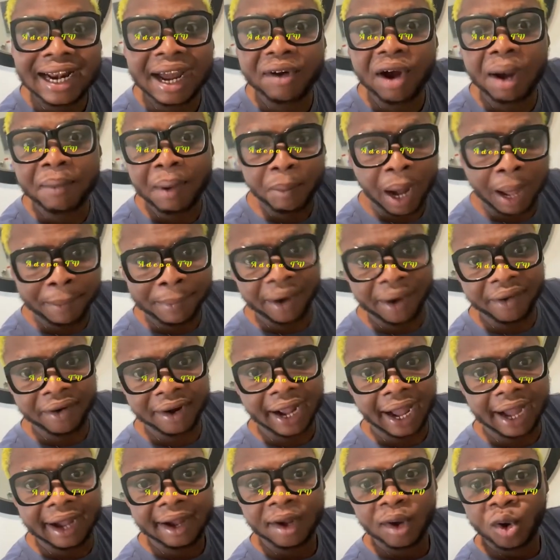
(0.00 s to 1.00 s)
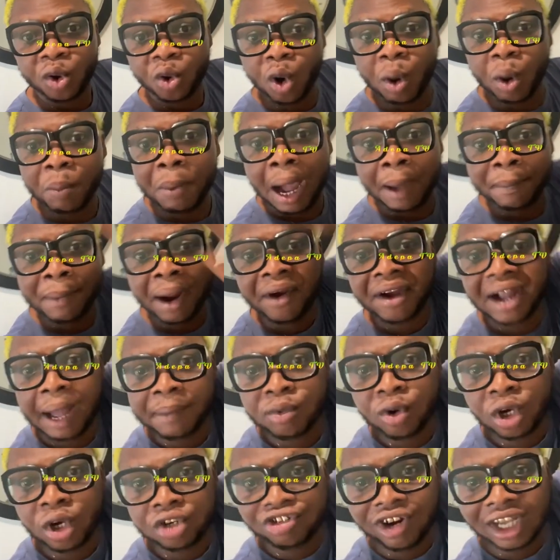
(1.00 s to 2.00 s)
Kababa, America. Over America,
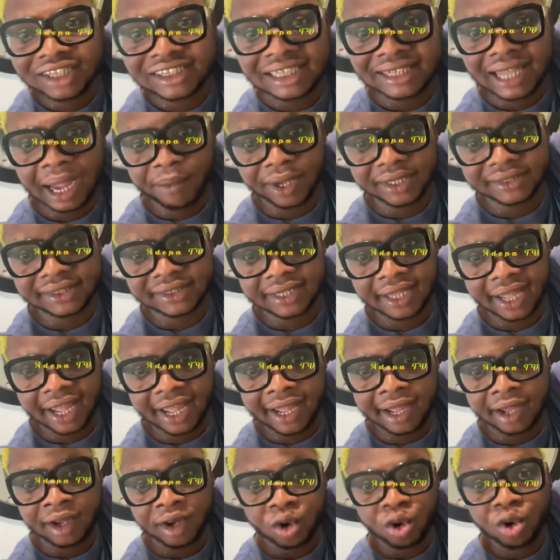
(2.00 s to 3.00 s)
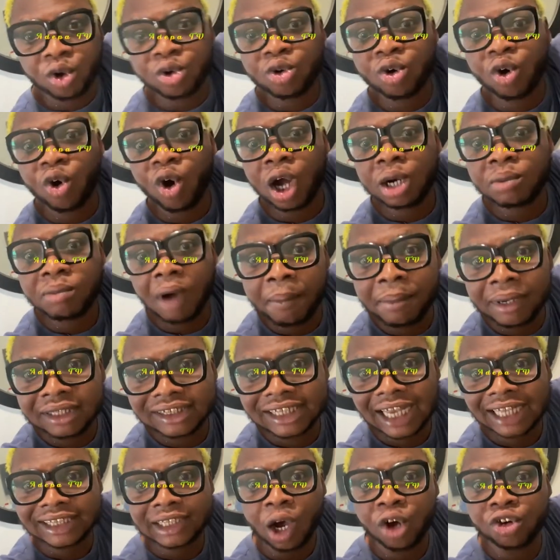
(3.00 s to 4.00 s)
we go 20 towers. Eh? Who do hold my
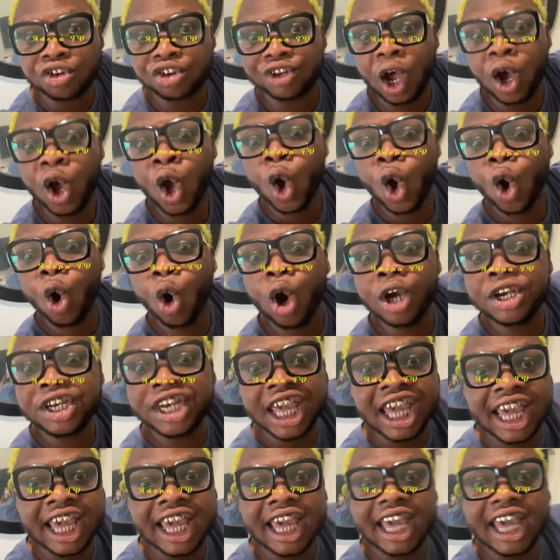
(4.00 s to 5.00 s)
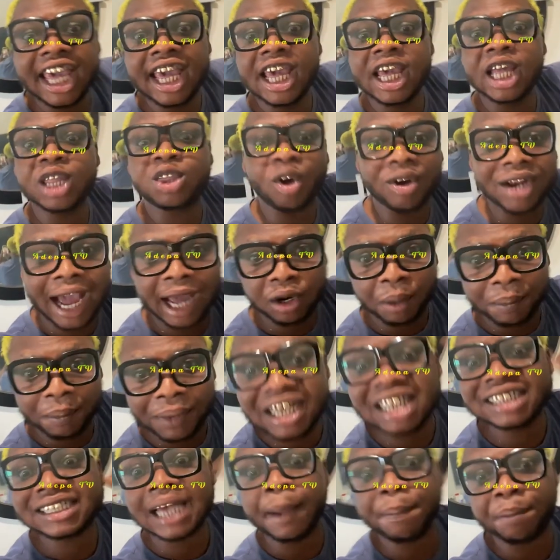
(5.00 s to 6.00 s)
office as a OD tornado, me
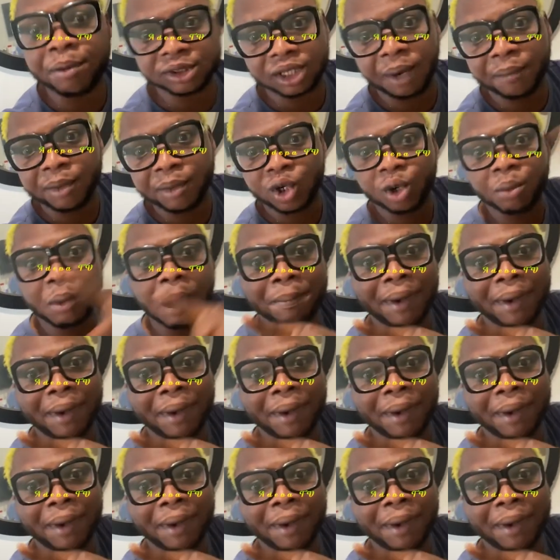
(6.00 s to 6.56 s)
disciples, somebody over